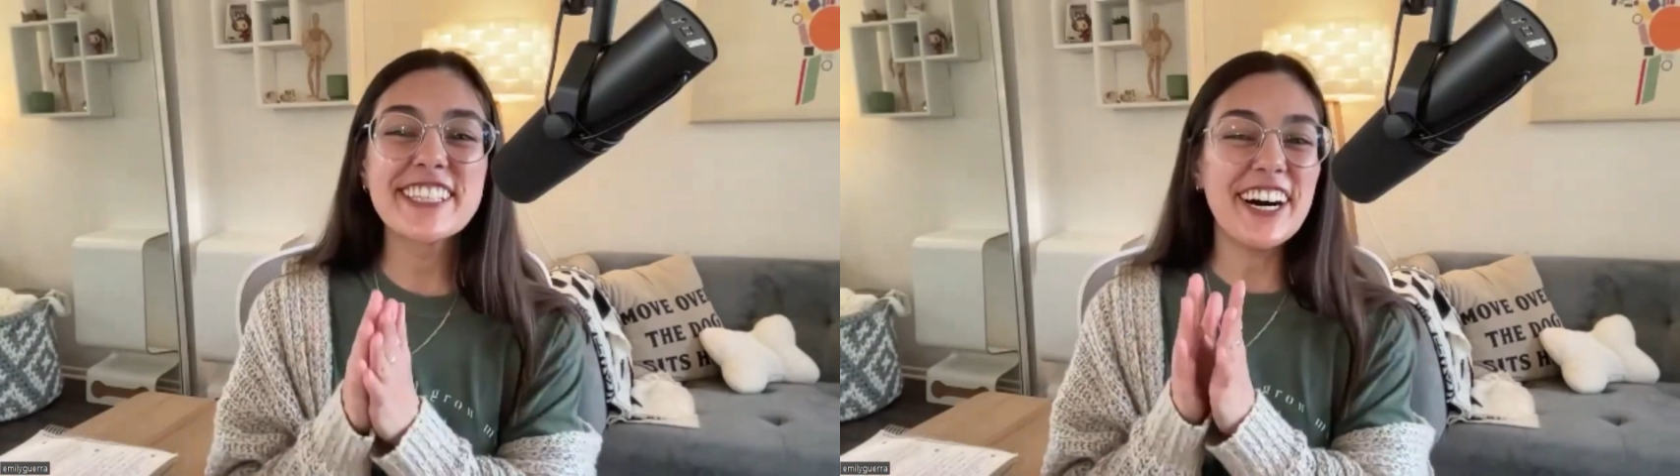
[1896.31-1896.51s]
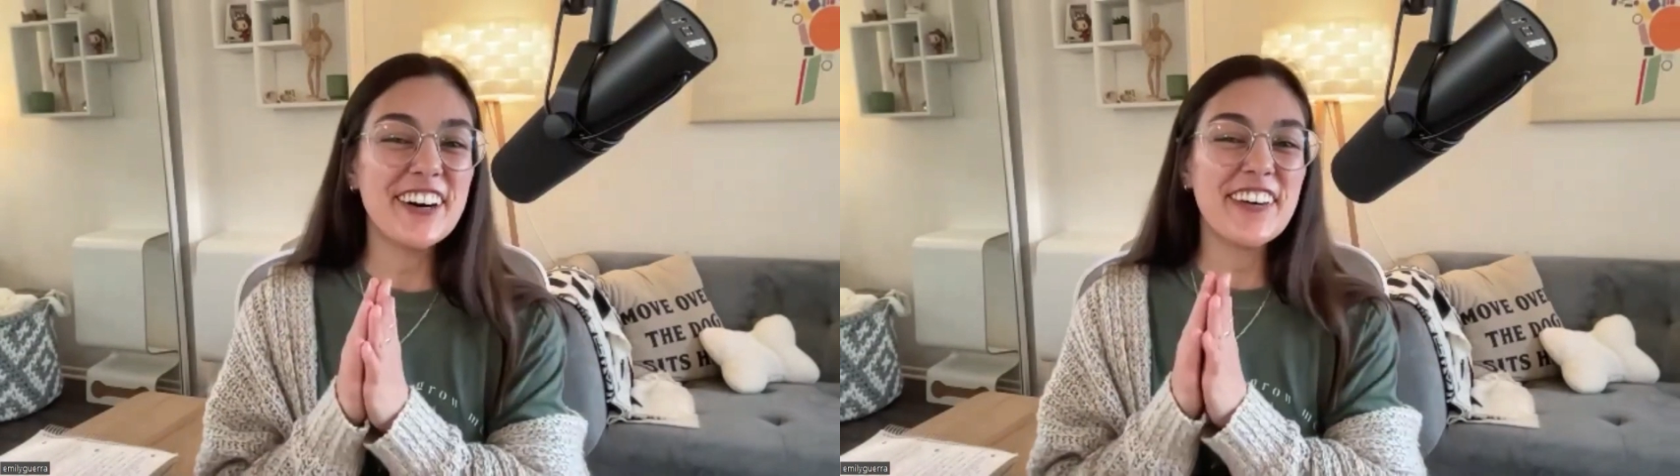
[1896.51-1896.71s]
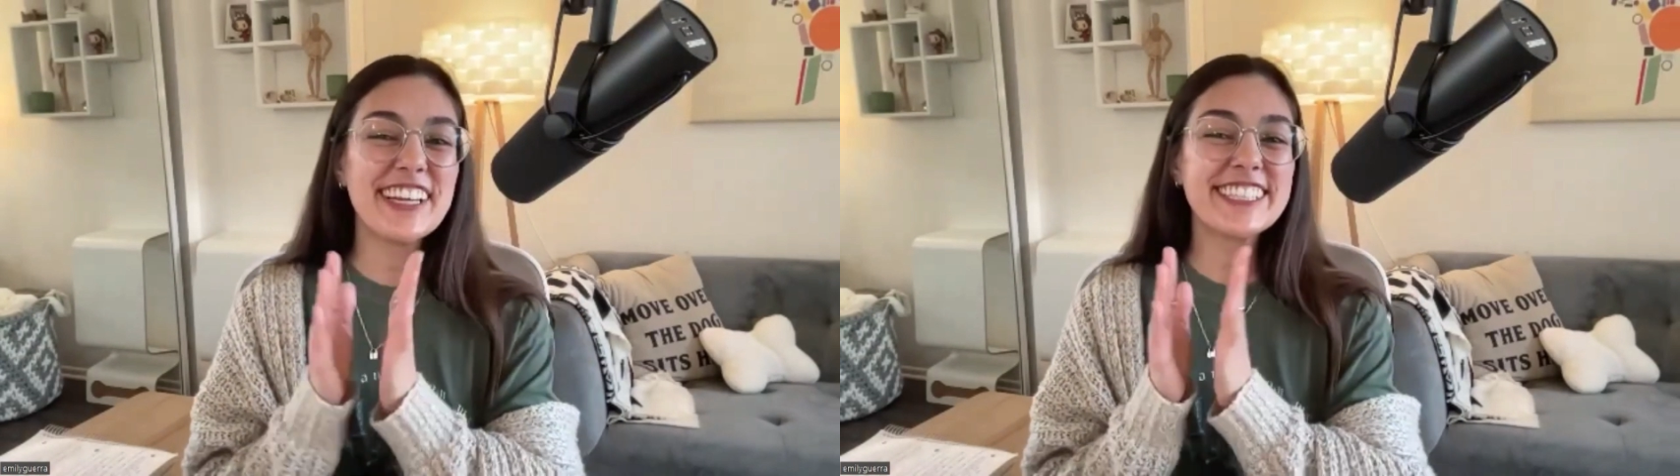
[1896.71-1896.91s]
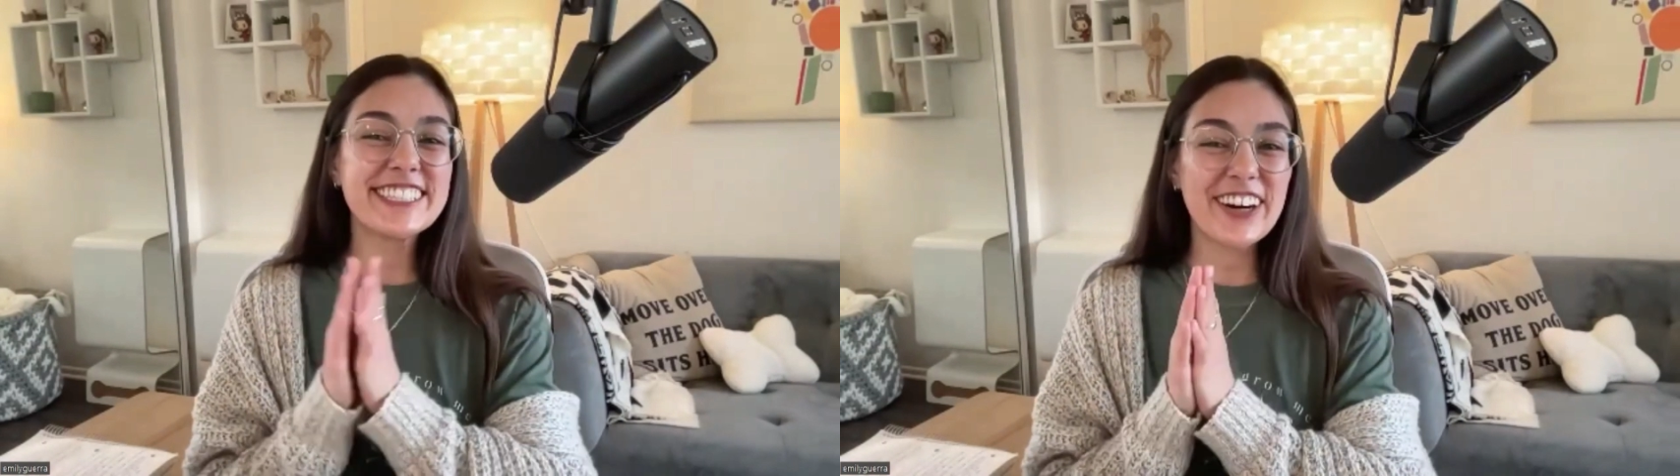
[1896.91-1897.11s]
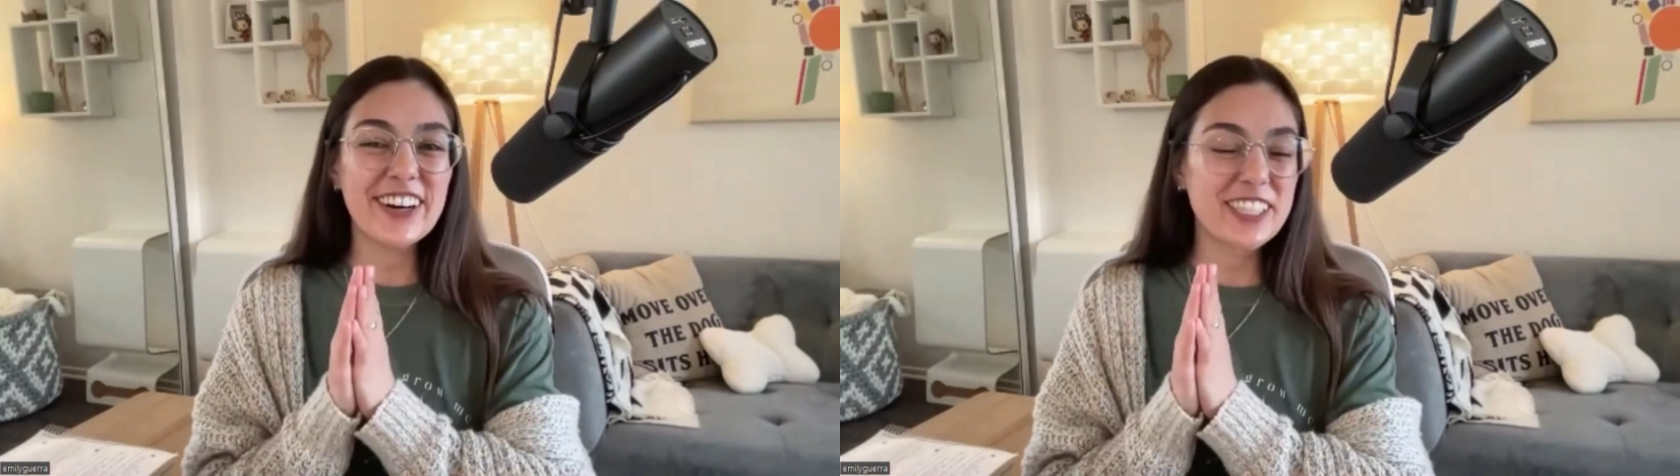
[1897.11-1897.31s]
always
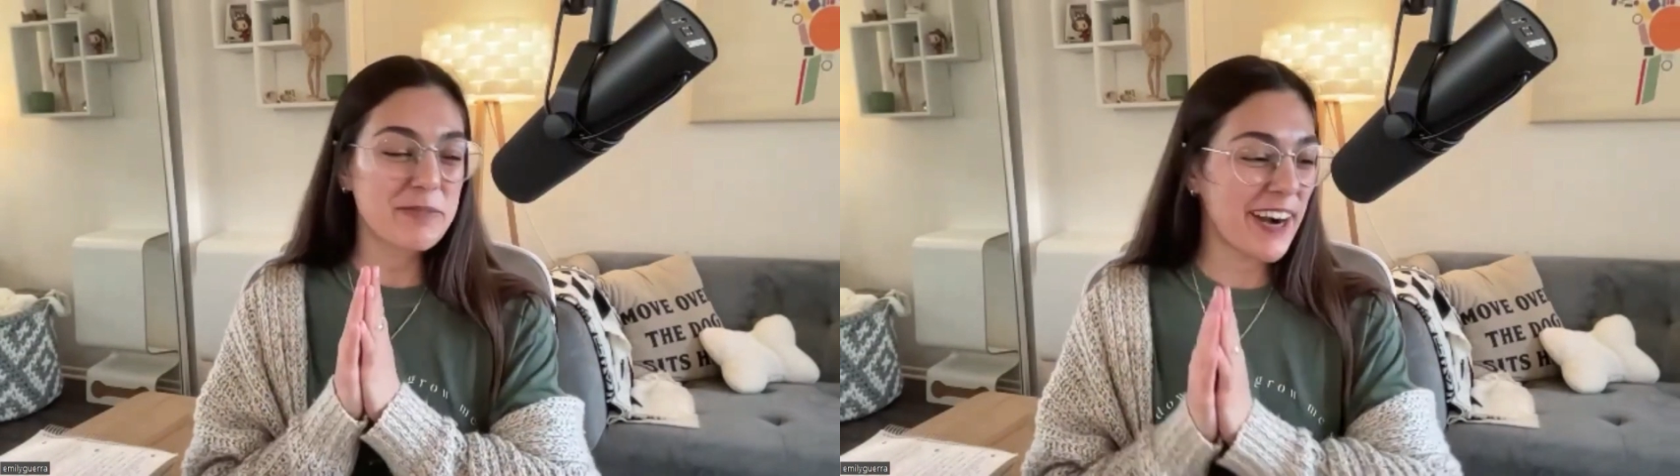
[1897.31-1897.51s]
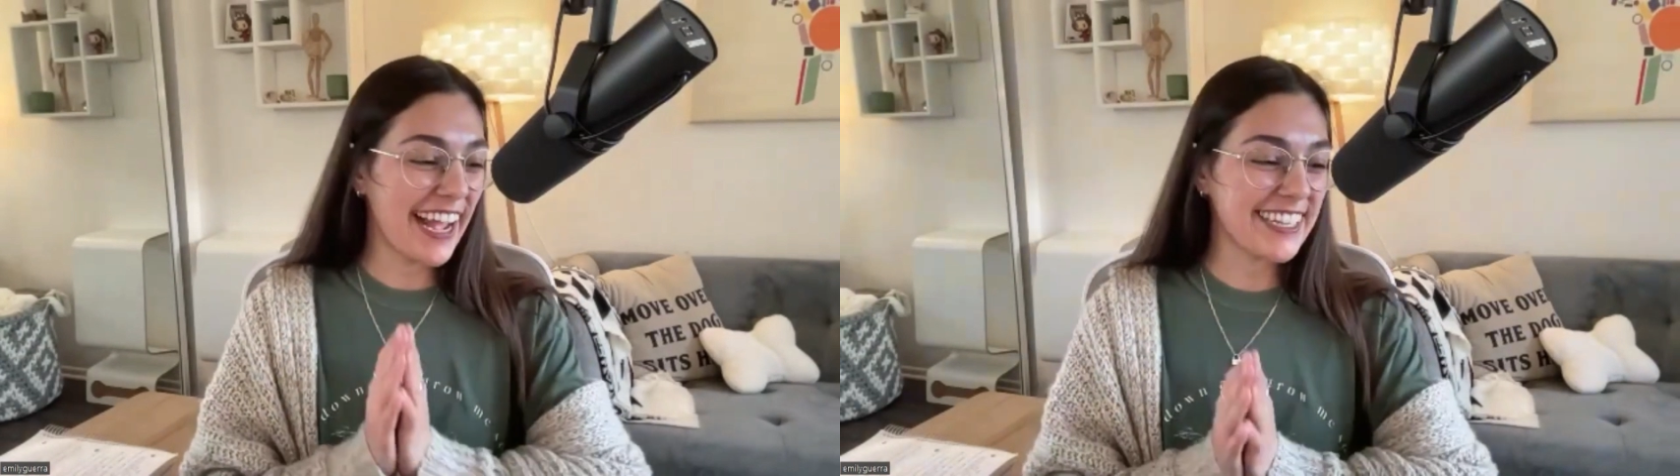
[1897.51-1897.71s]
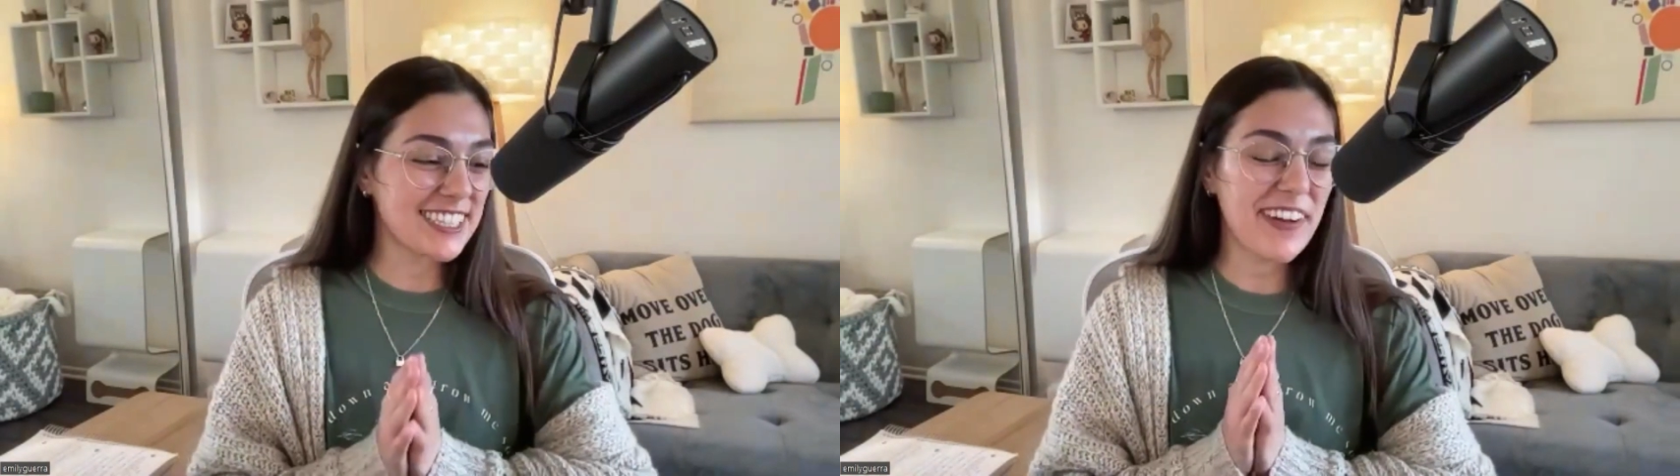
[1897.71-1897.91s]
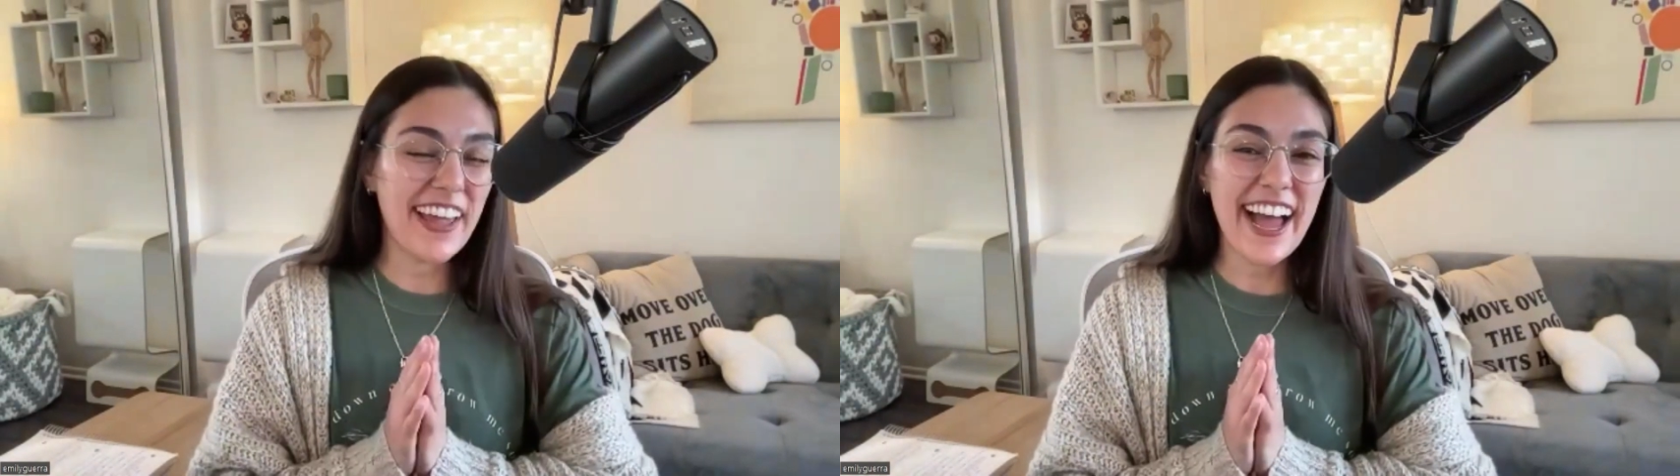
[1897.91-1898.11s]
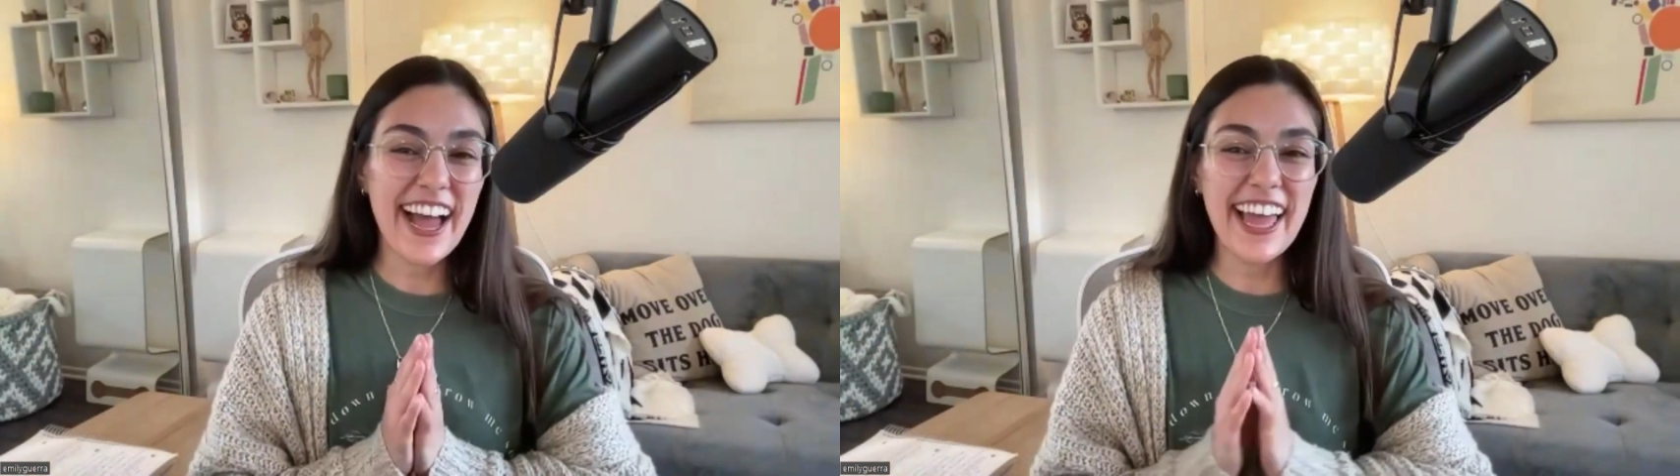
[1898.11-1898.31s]
so surprised by that.